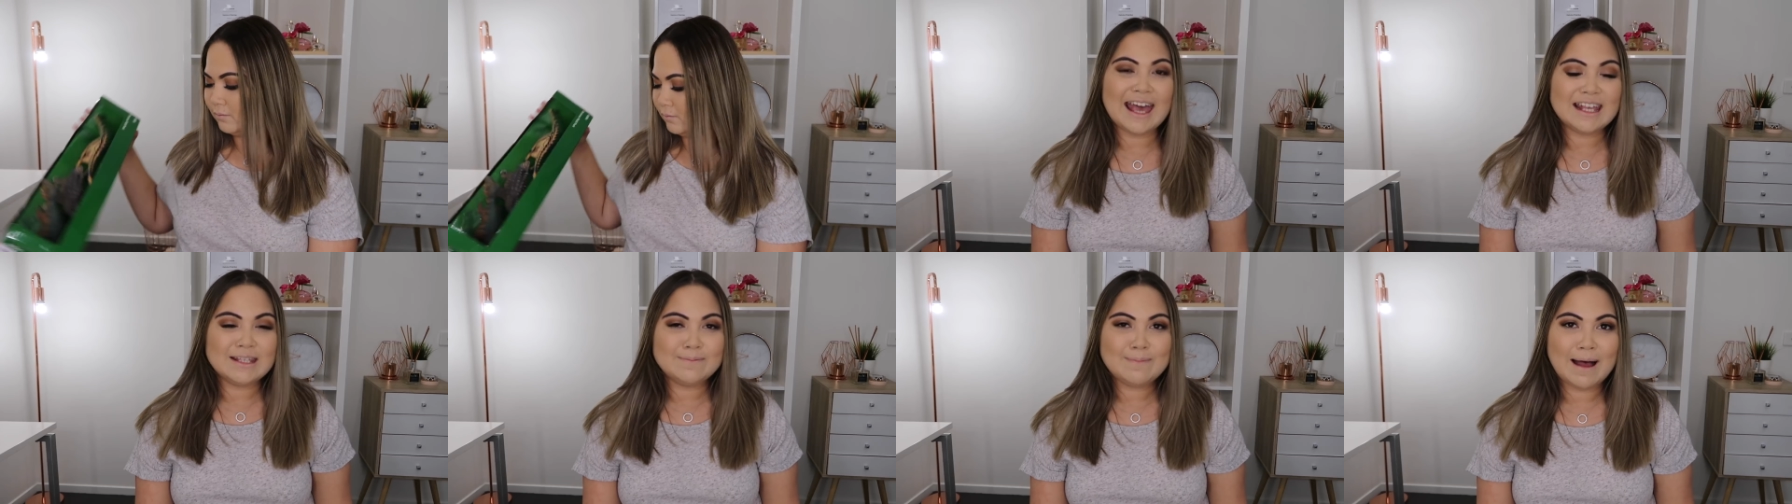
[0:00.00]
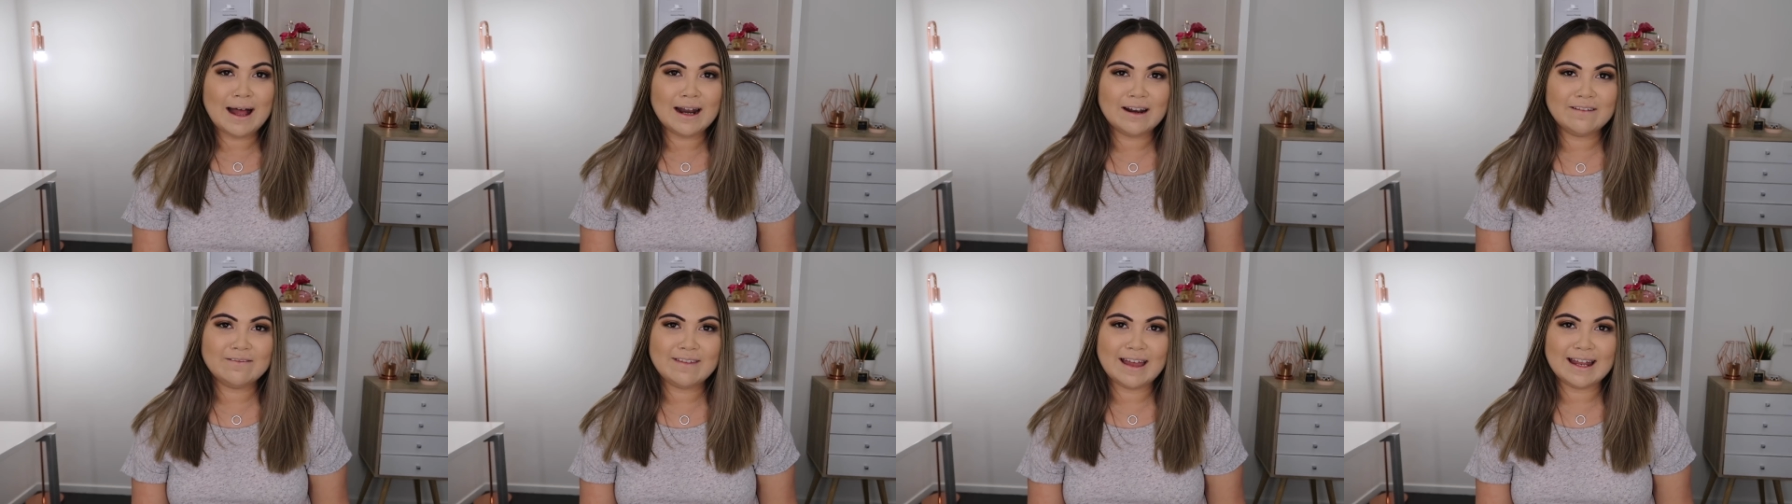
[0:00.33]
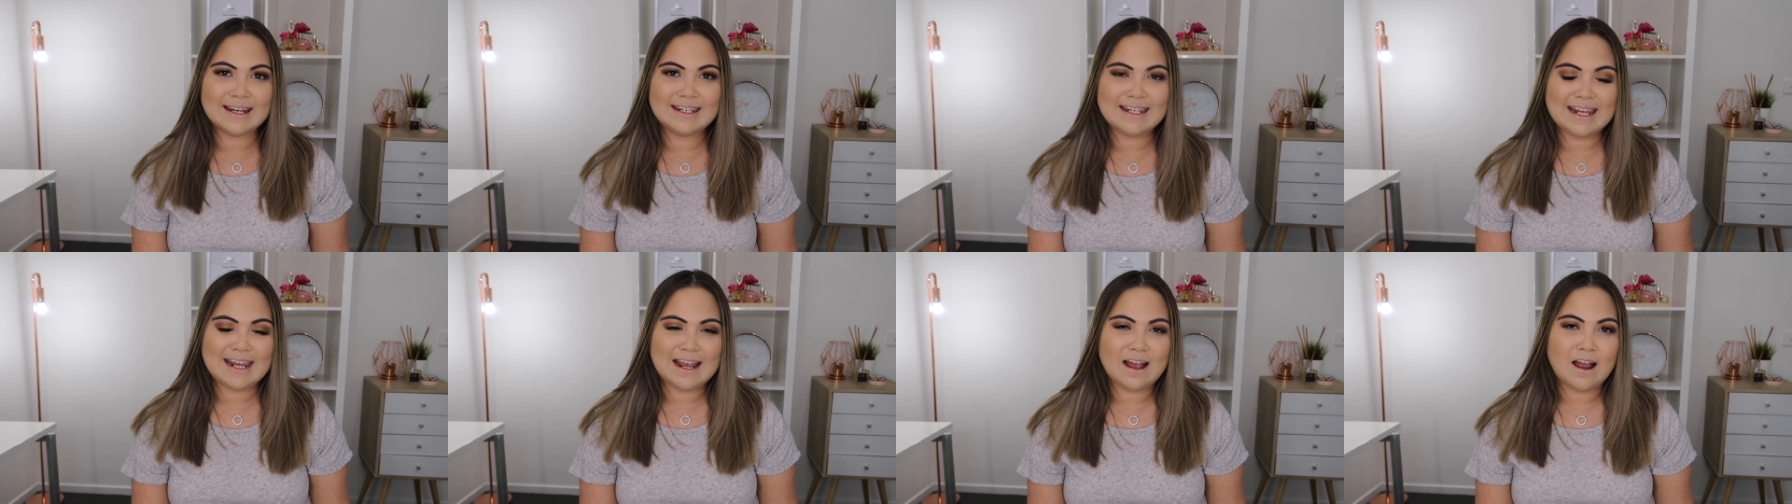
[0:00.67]
as part of
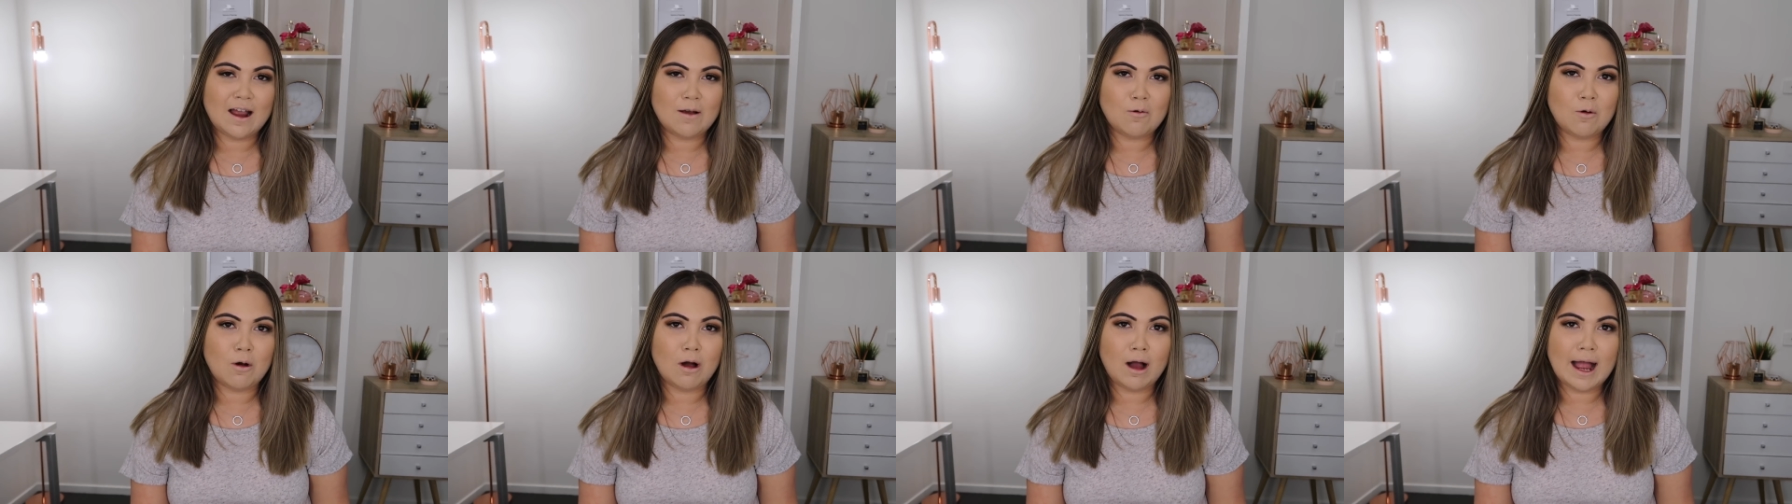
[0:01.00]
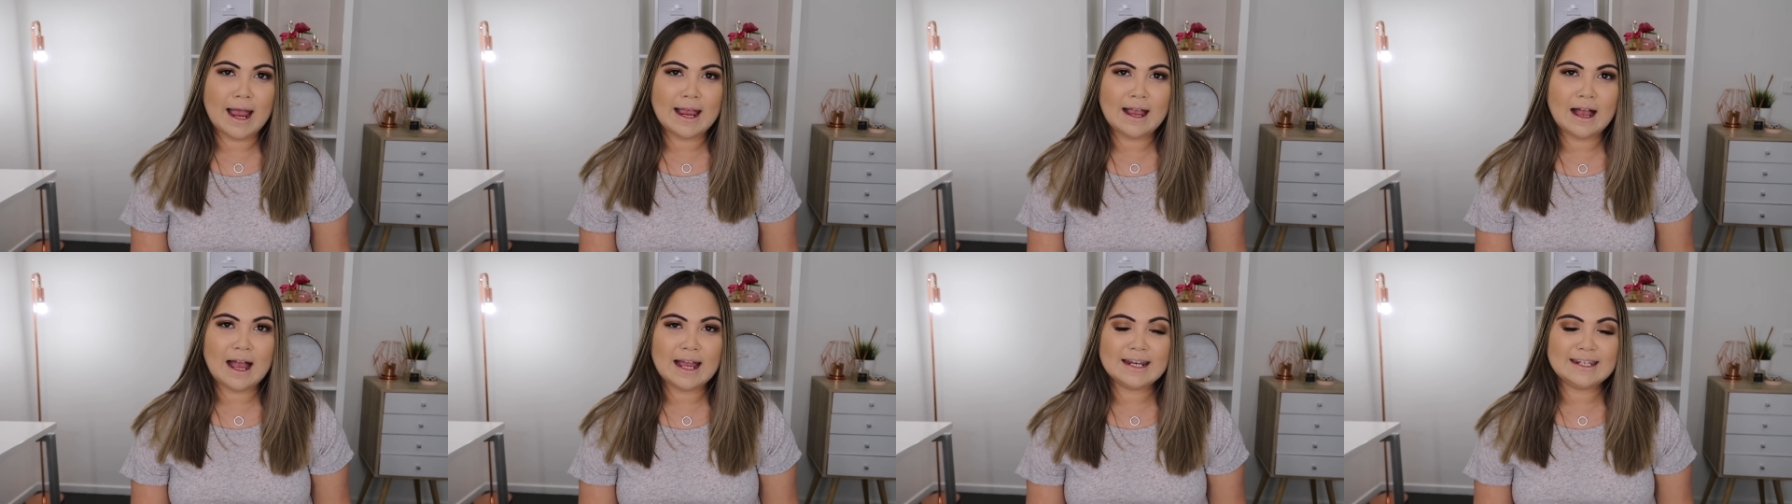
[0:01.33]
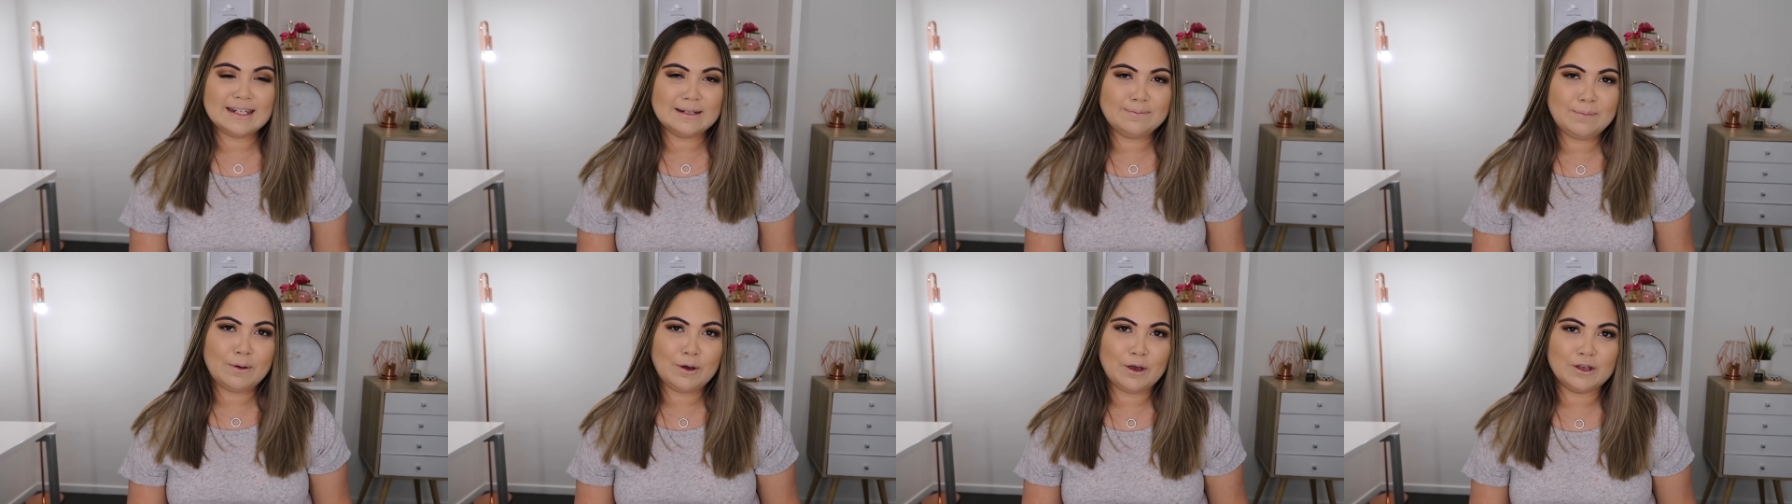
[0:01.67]
that DIY, I
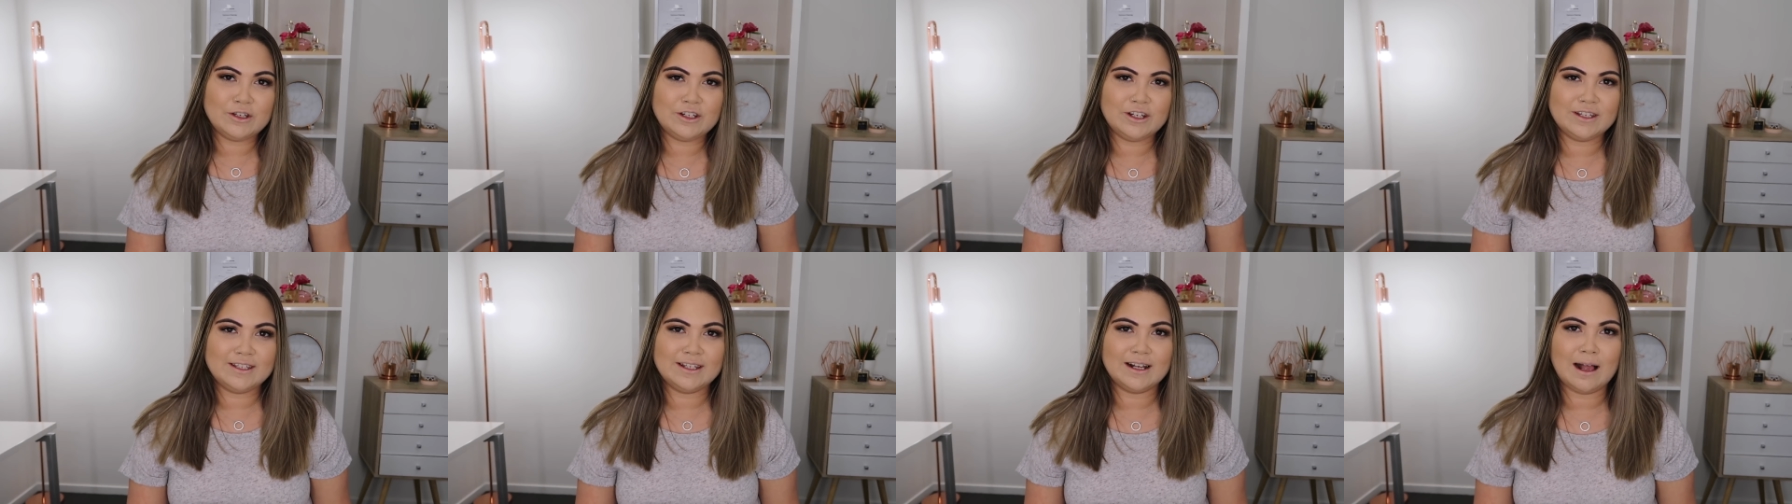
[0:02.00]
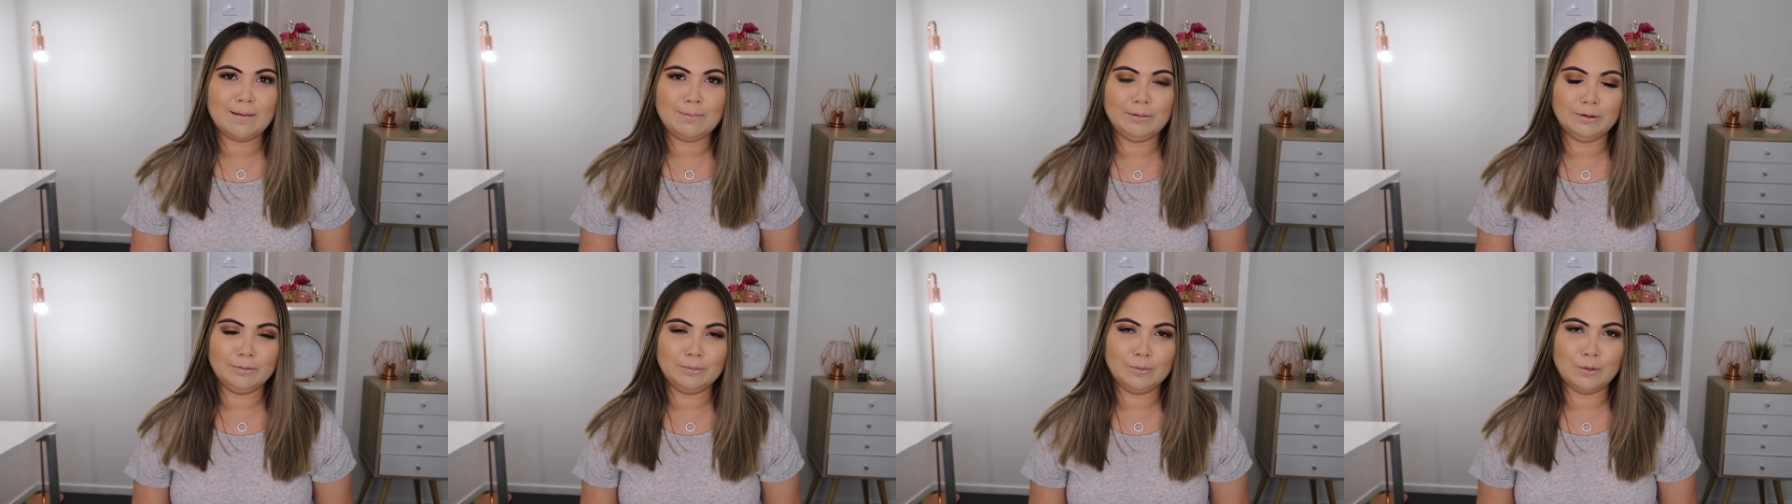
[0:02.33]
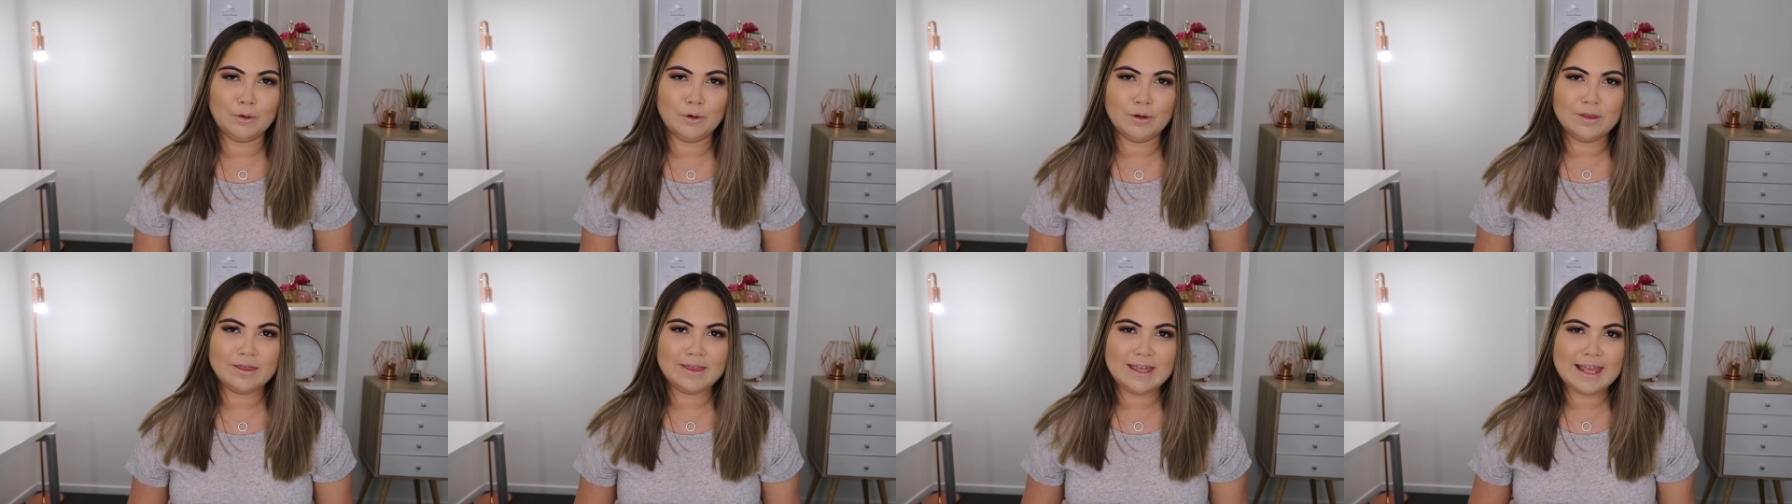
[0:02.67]
did purchase a couple
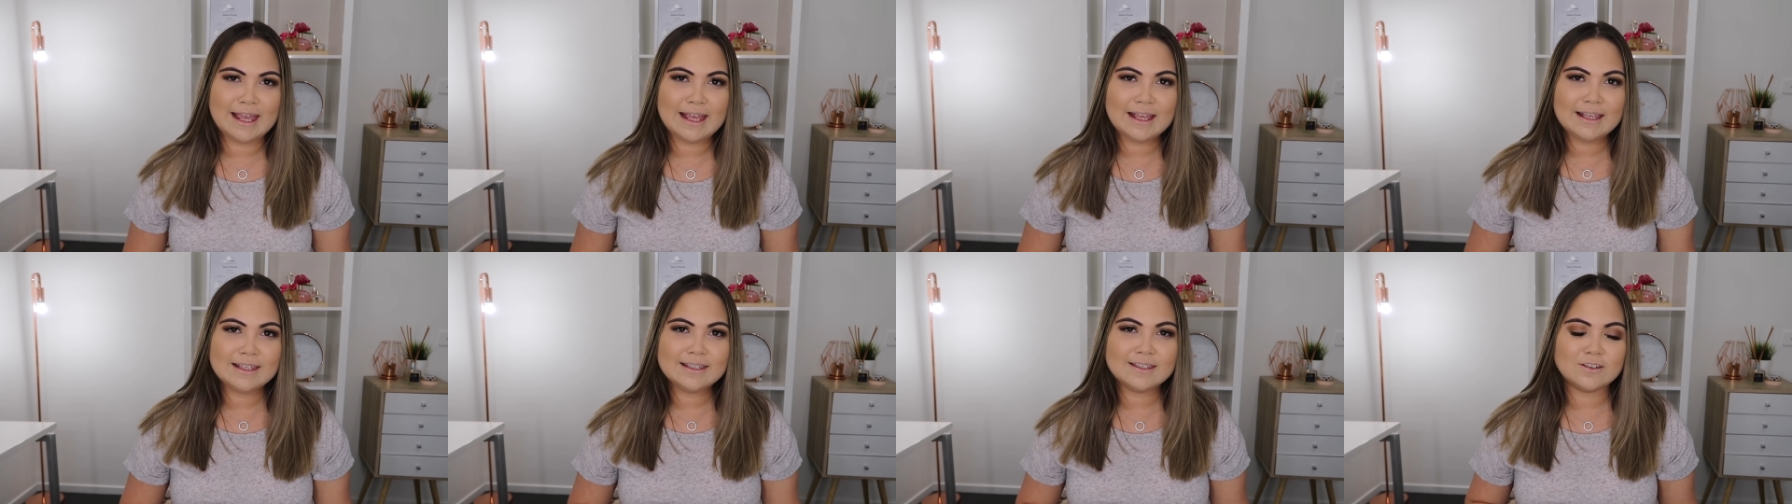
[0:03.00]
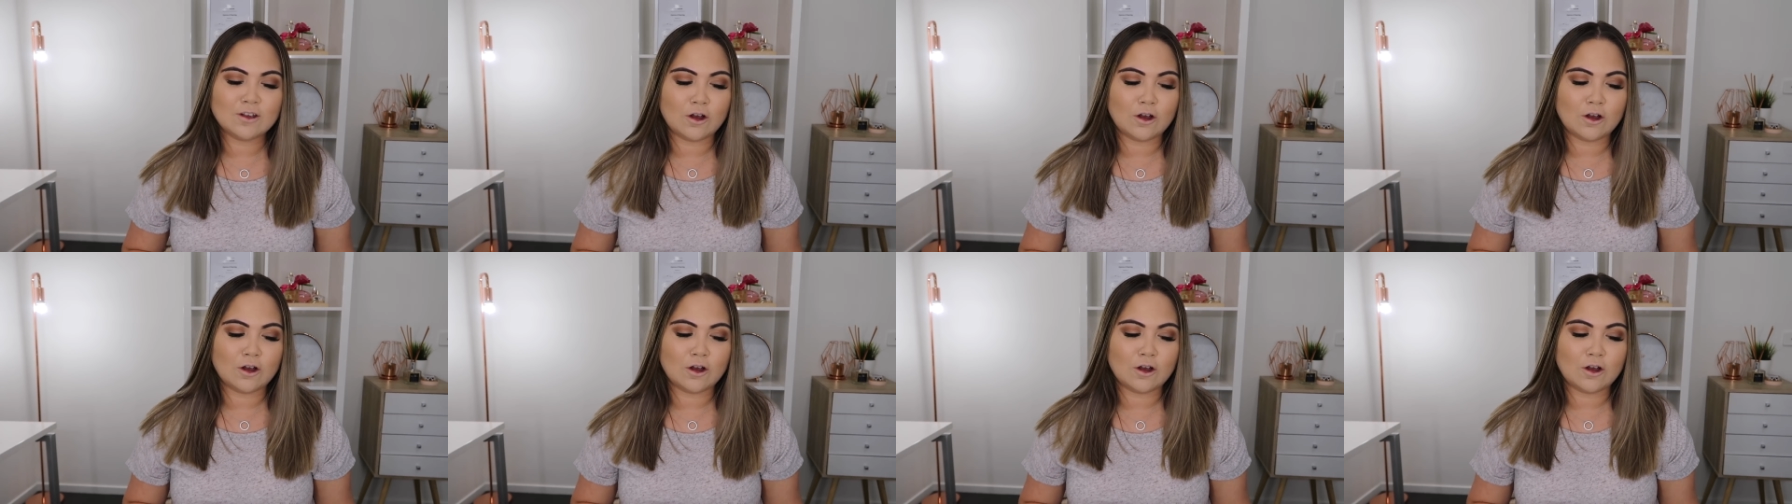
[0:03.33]
more things.